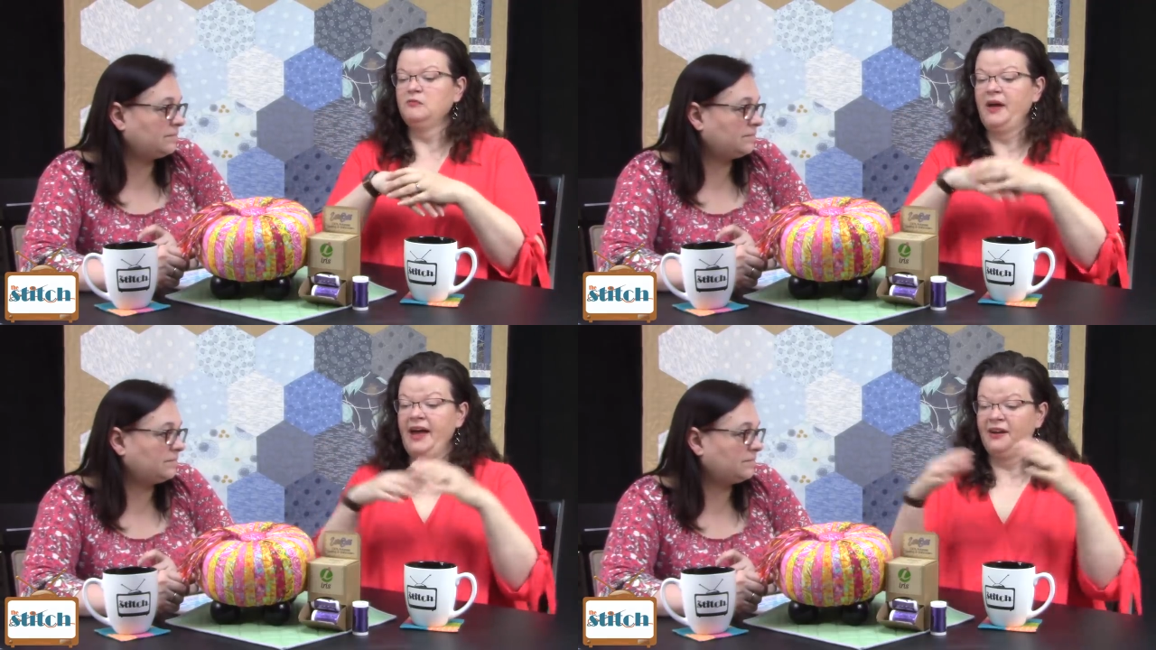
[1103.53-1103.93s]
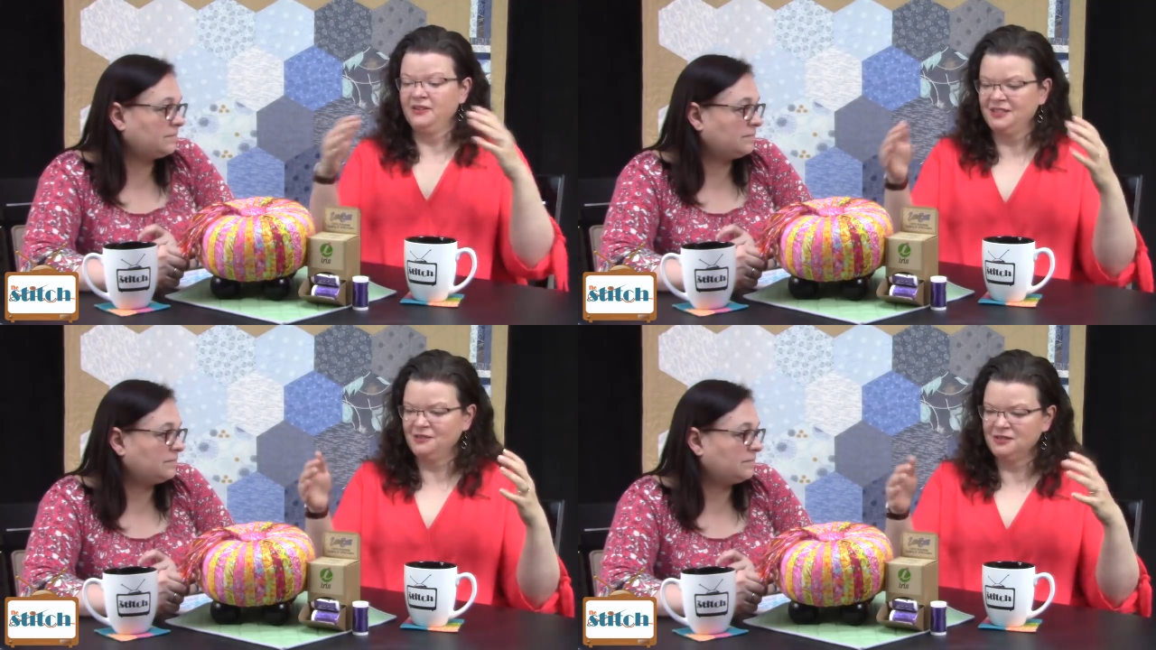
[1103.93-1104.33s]

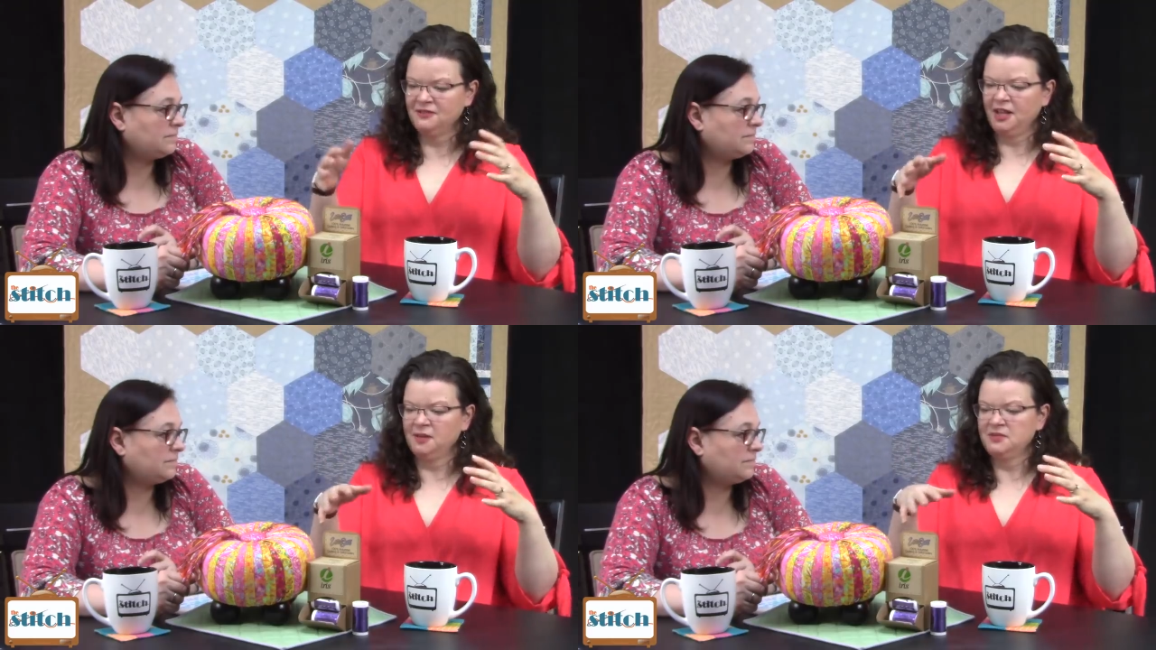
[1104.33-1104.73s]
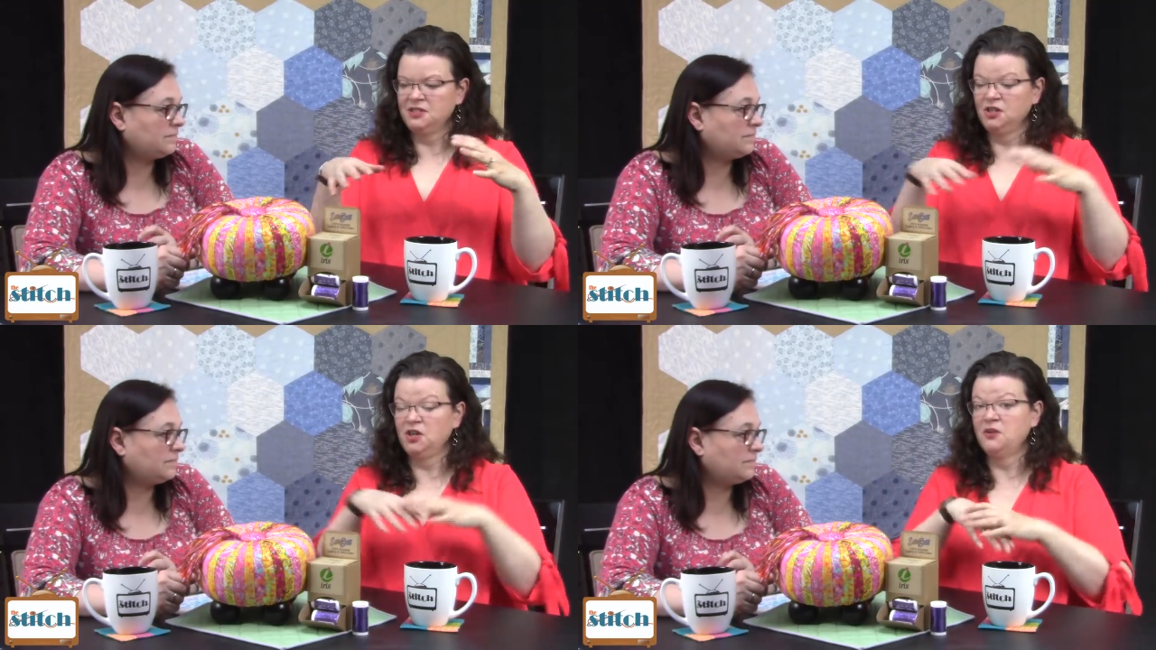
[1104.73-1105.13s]
Speaker 1: patterns that are developed
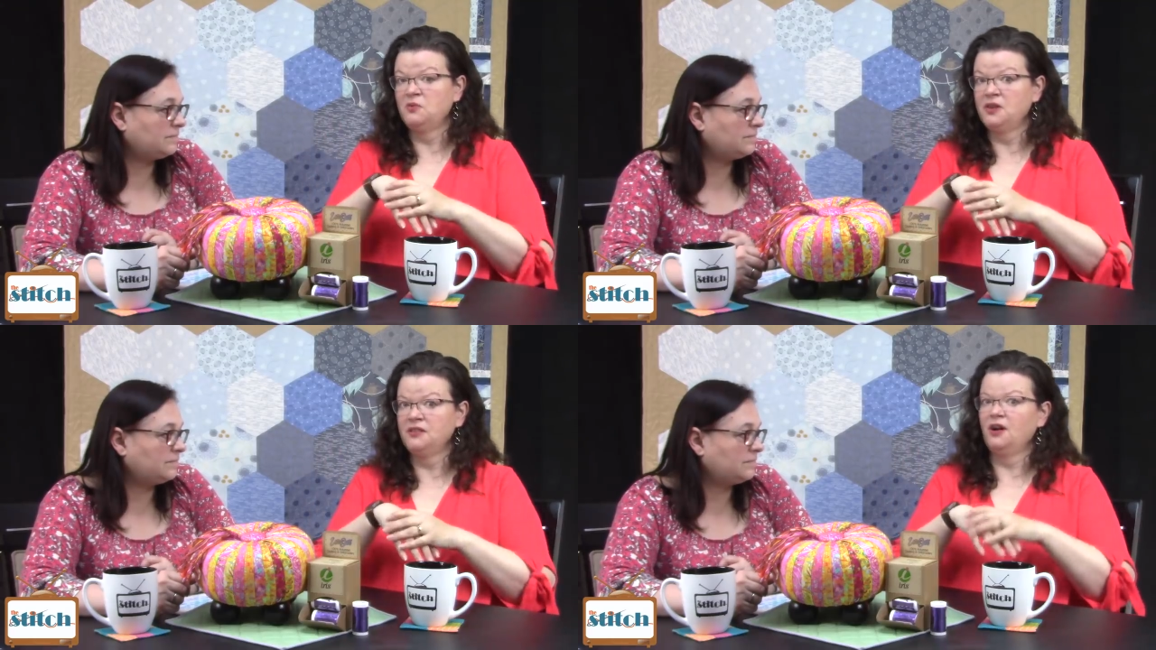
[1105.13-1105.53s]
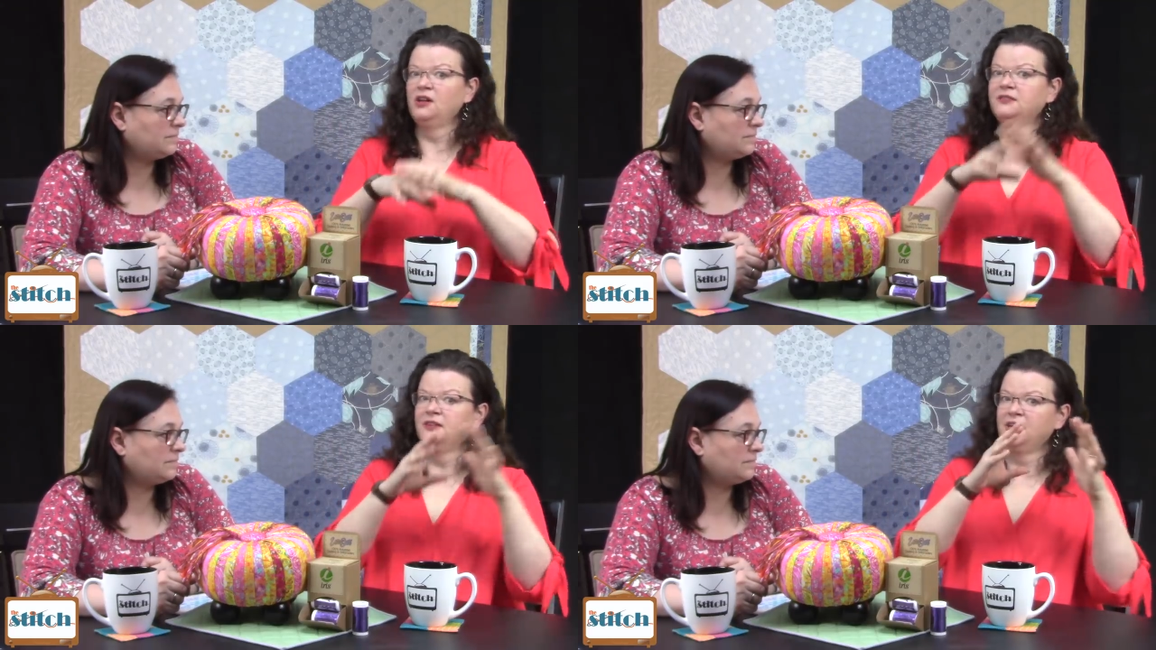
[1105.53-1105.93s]
to go with
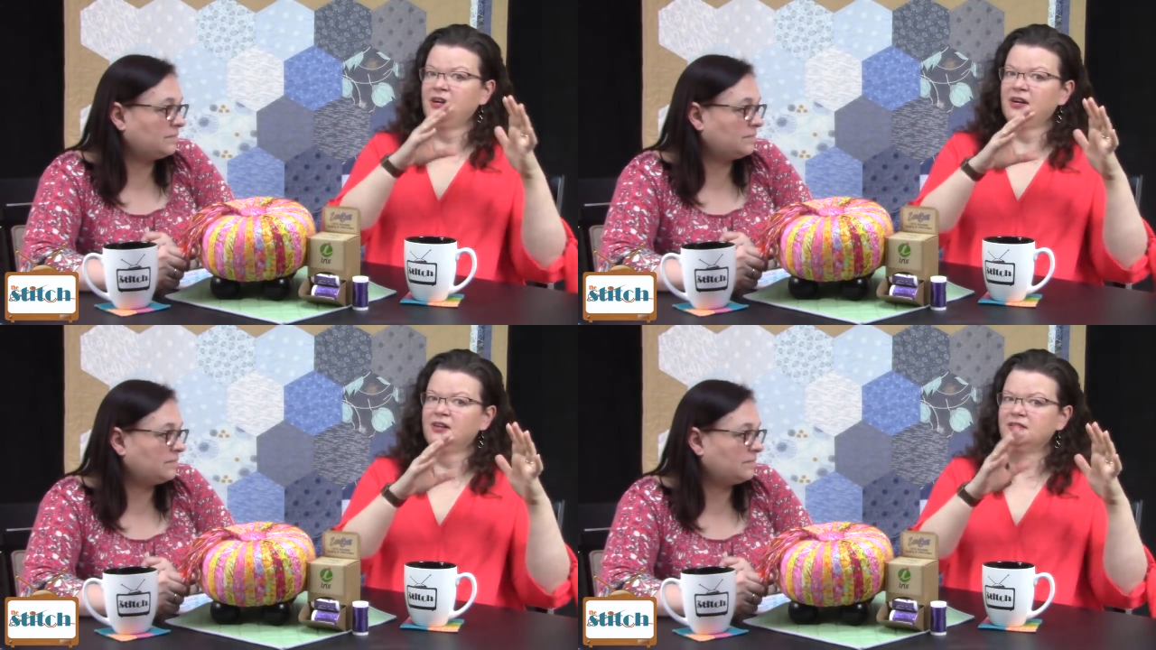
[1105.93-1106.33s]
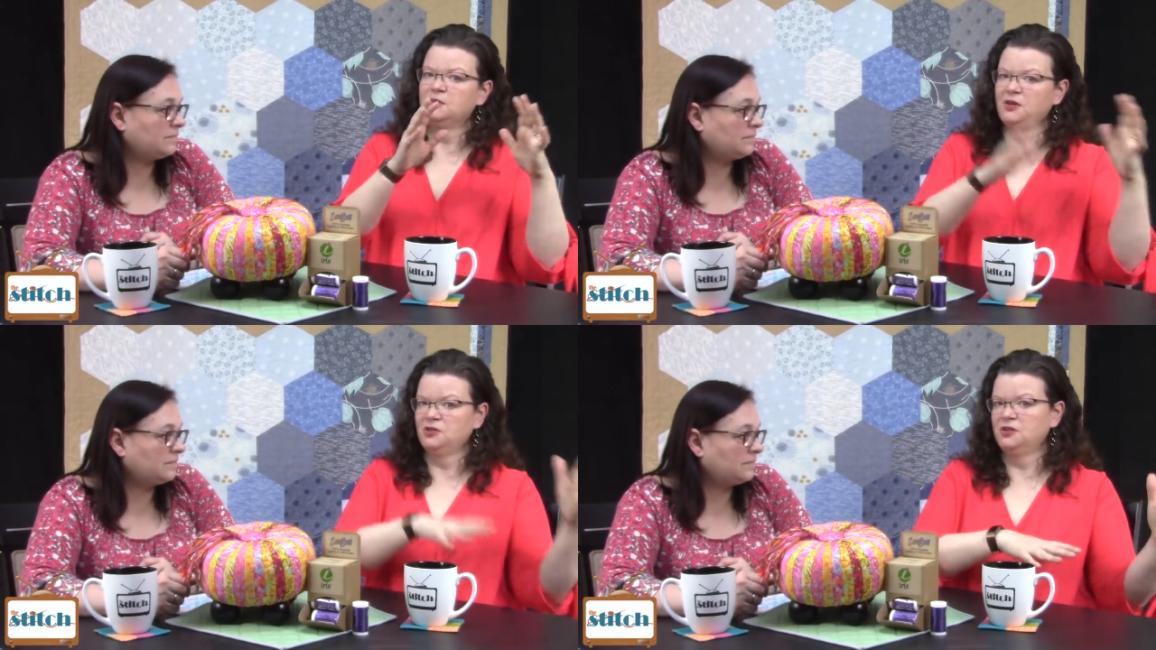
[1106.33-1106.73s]
all of their
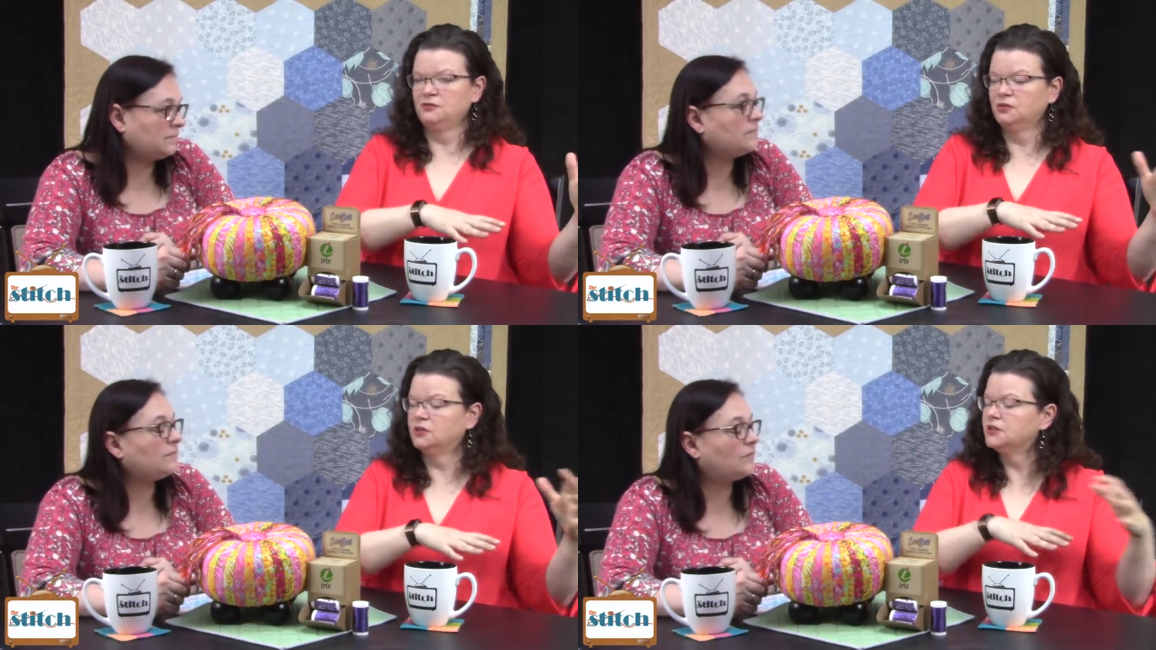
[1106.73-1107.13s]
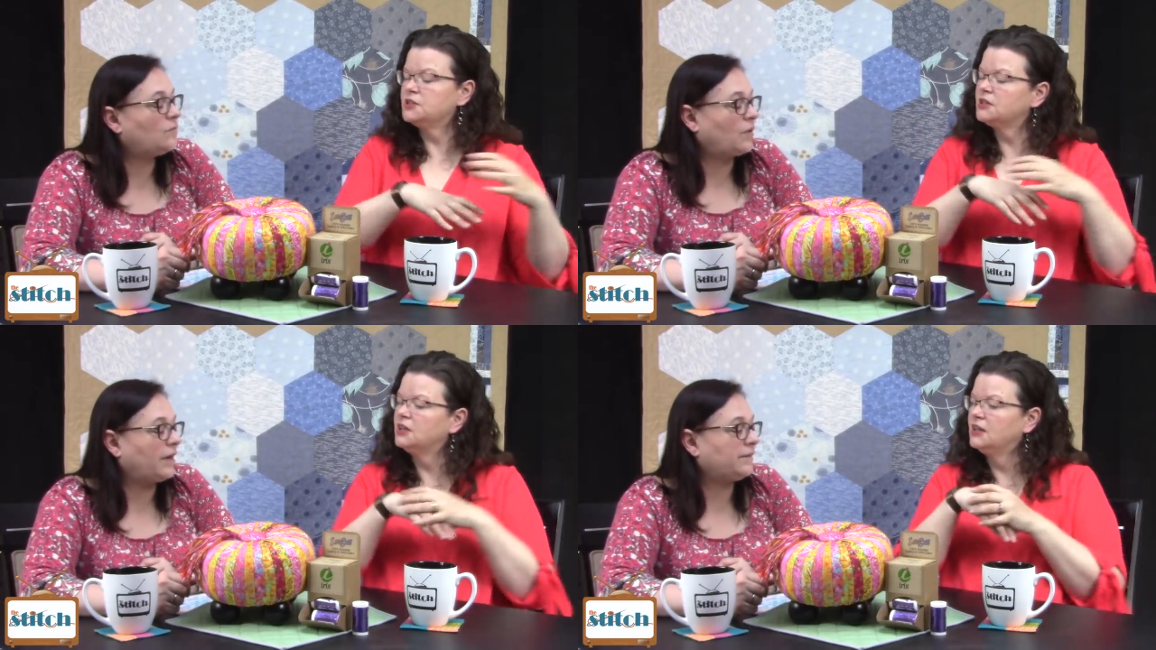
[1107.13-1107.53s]
specialty rulers
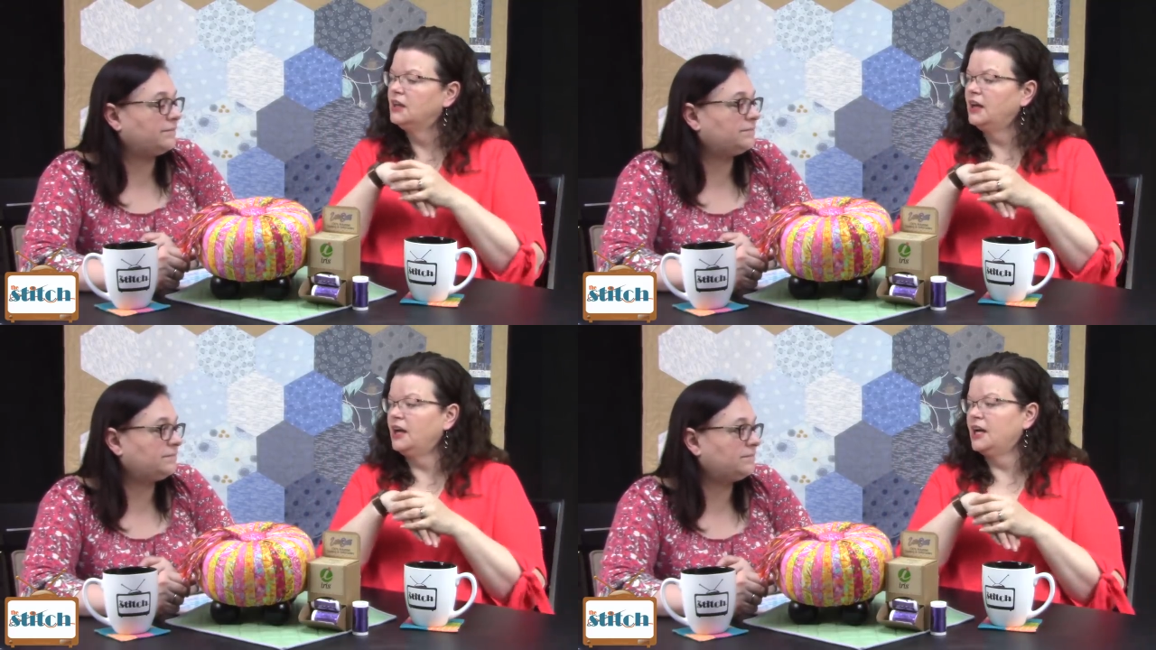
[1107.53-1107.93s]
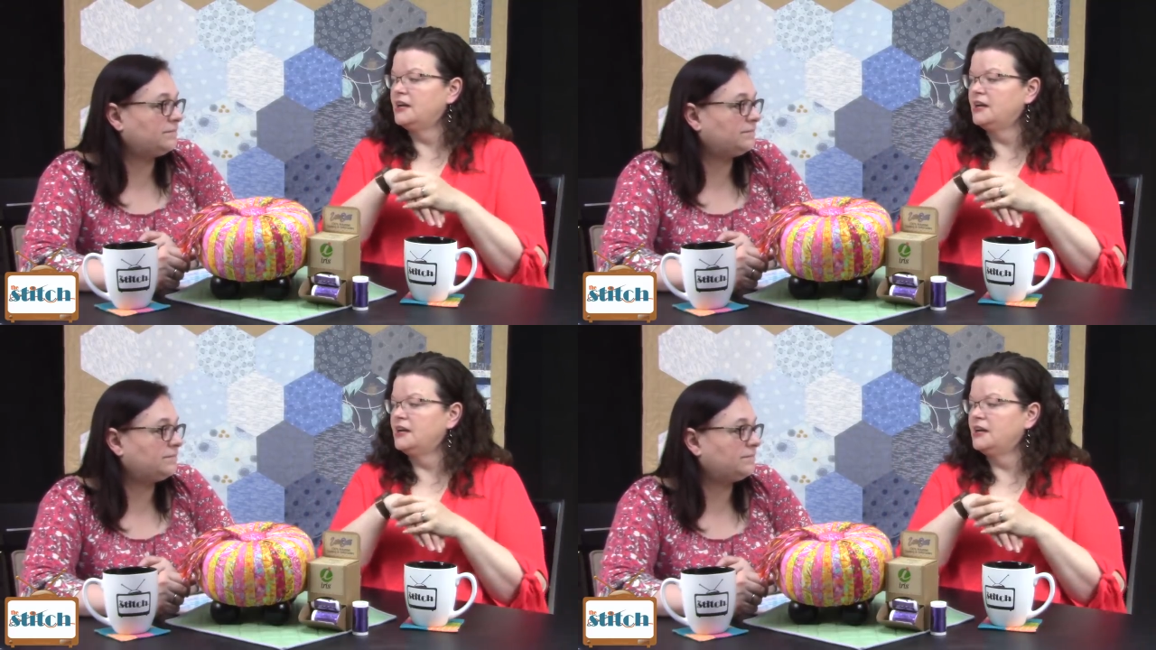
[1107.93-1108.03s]
right uh,